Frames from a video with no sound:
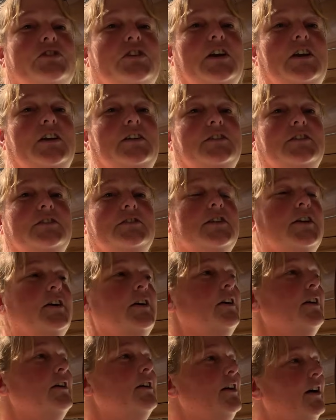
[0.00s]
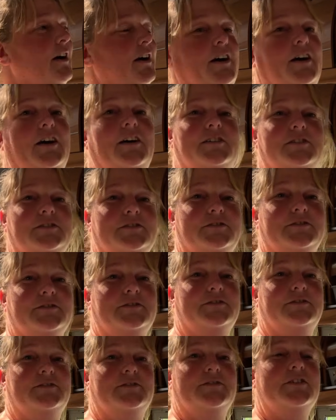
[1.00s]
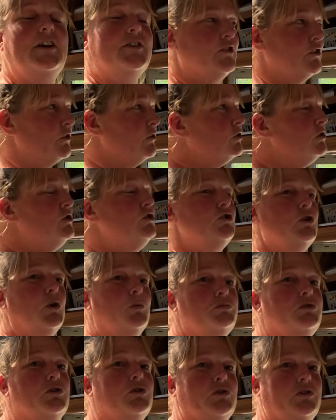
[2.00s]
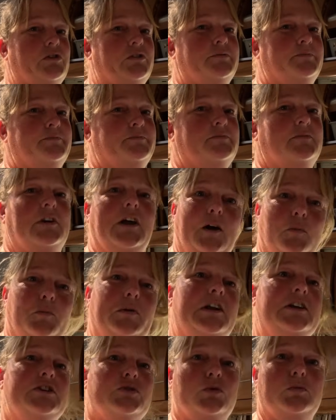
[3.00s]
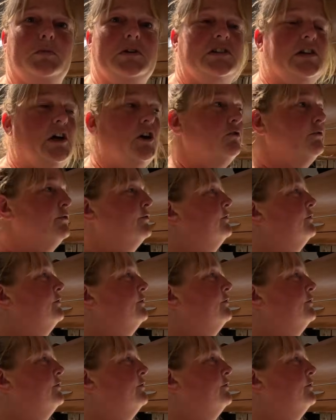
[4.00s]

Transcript: think, that's a good job done. Pleased with myself.